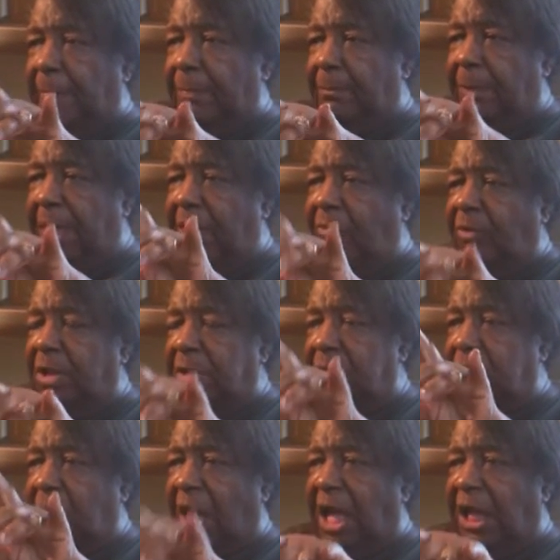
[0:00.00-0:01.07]

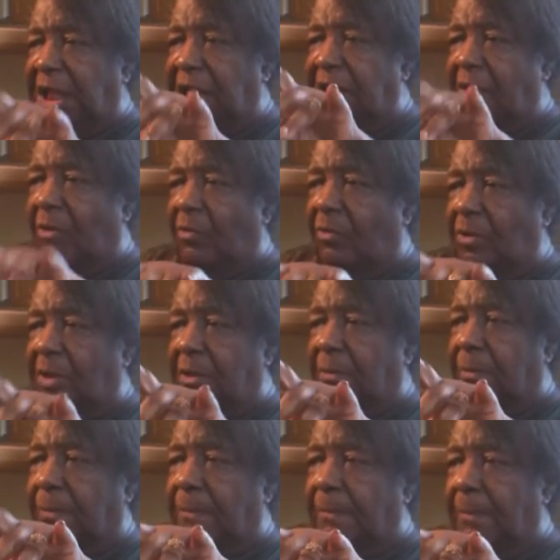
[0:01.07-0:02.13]
Mary riding on
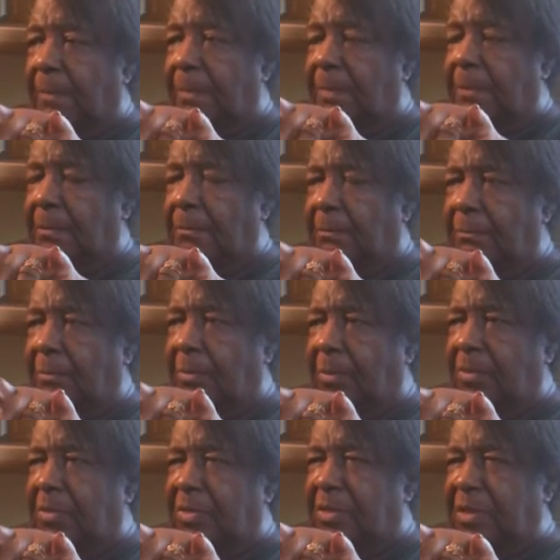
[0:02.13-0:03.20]
the
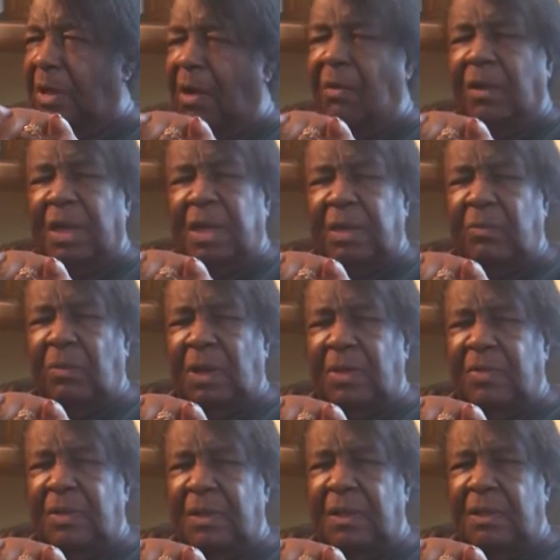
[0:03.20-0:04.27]
donkey,
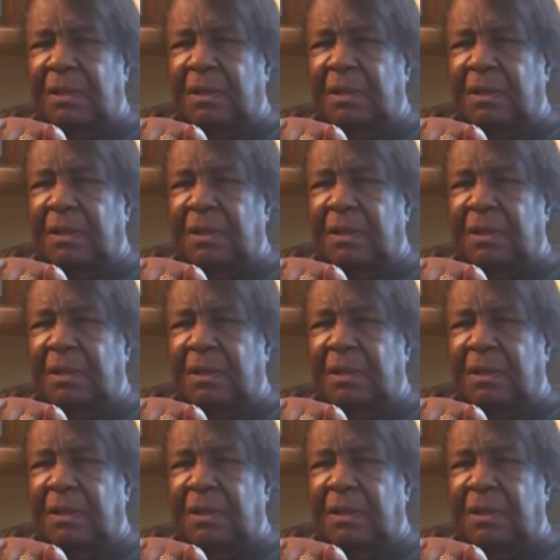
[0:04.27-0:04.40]
was it?